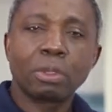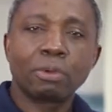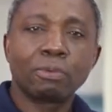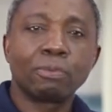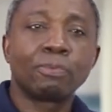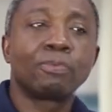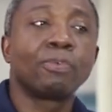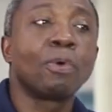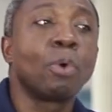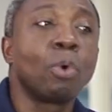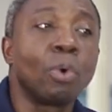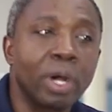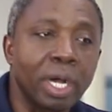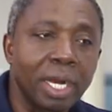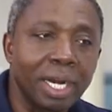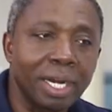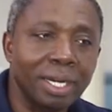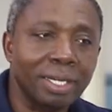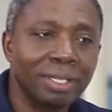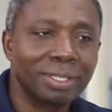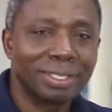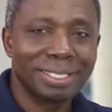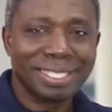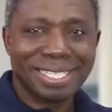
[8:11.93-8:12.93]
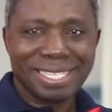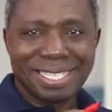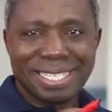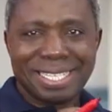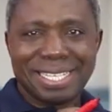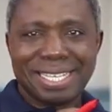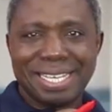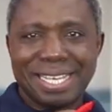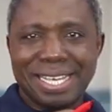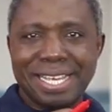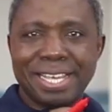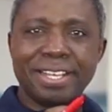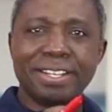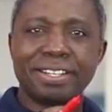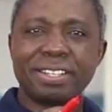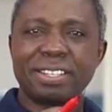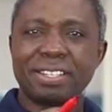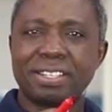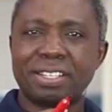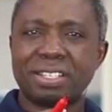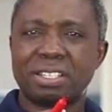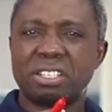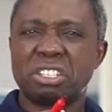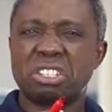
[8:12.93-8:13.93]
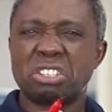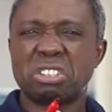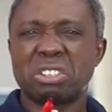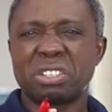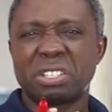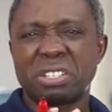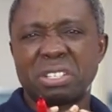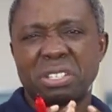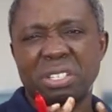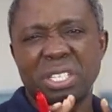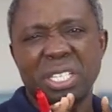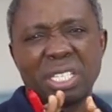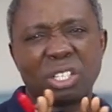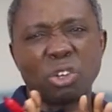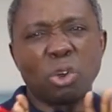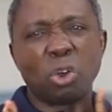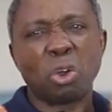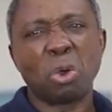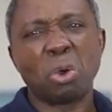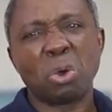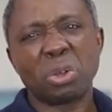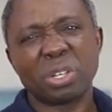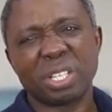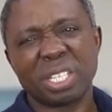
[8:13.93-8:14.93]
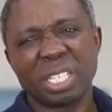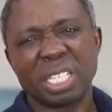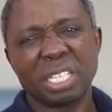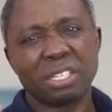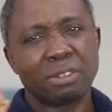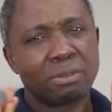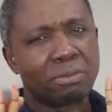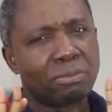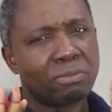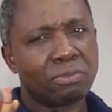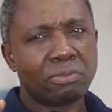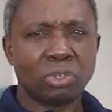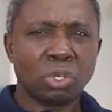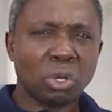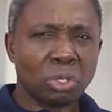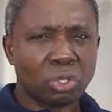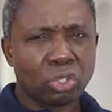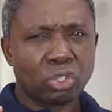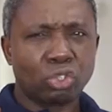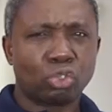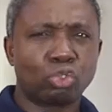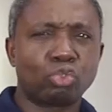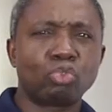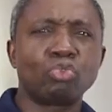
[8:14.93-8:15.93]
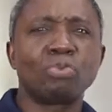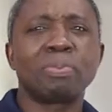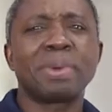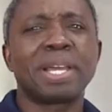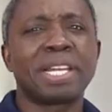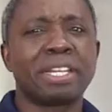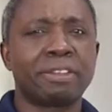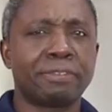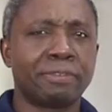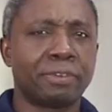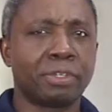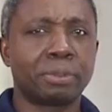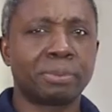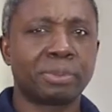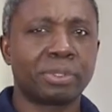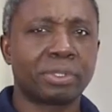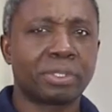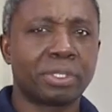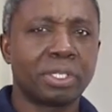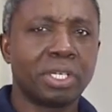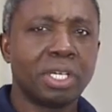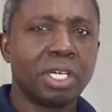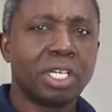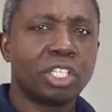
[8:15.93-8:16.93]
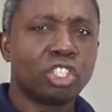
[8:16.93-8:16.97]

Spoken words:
vowel, is just, it occurs in not too many verbs,